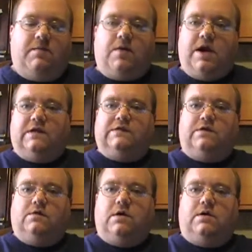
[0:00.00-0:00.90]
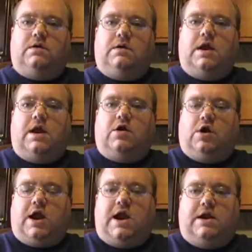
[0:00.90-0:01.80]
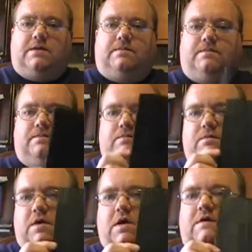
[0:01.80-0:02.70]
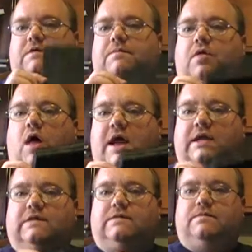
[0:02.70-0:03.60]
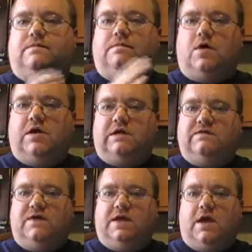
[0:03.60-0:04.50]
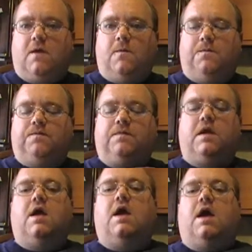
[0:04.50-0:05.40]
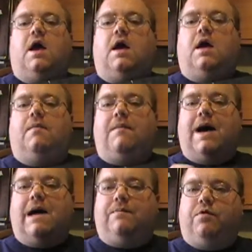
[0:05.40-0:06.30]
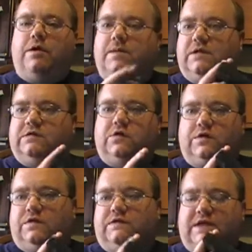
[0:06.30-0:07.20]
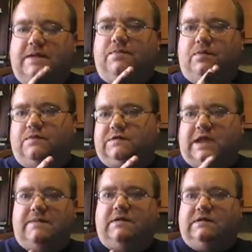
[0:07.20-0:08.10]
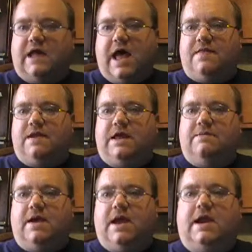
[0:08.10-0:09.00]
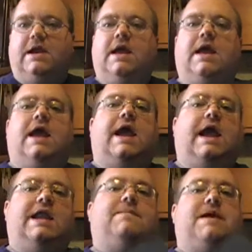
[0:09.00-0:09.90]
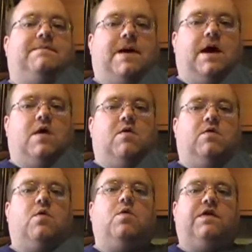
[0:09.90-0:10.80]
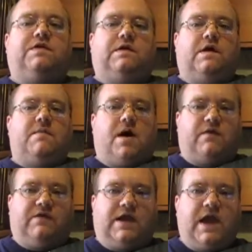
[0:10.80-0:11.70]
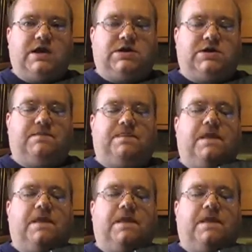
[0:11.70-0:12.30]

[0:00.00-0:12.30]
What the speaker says: Brandon Stewart created some plates on his video. I pretty much took the same design that he made, and I made my own with a modification.